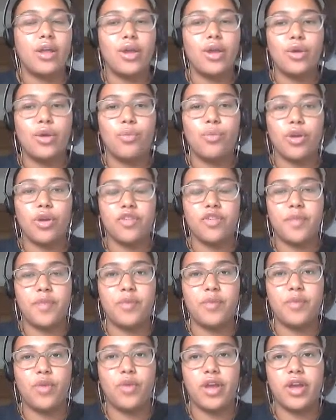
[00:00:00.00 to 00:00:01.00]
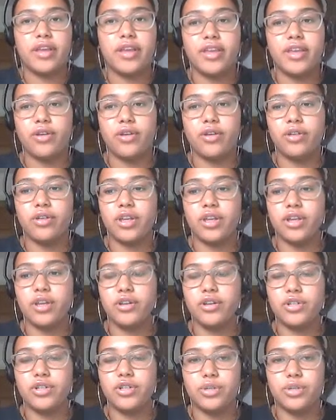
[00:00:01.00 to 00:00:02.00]
what you've been working on, you can
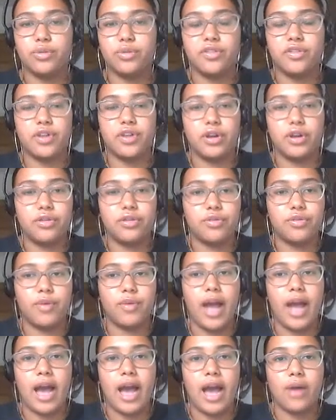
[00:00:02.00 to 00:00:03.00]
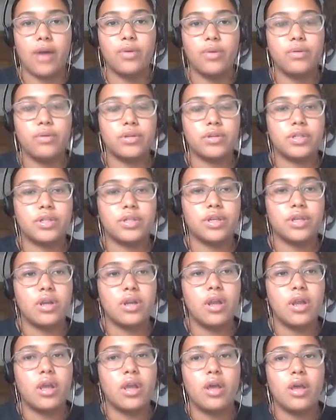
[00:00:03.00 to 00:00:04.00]
do so throughout.
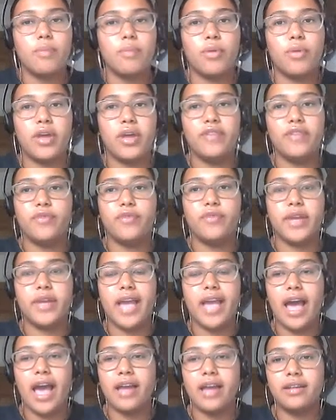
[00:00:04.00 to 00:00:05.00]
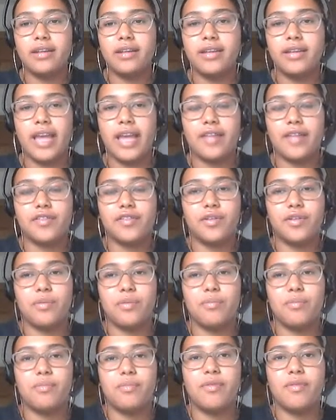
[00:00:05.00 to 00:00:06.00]
But if we can get
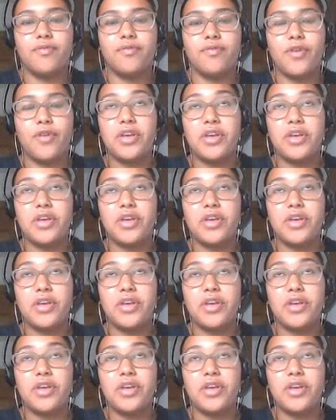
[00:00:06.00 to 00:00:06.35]
some funky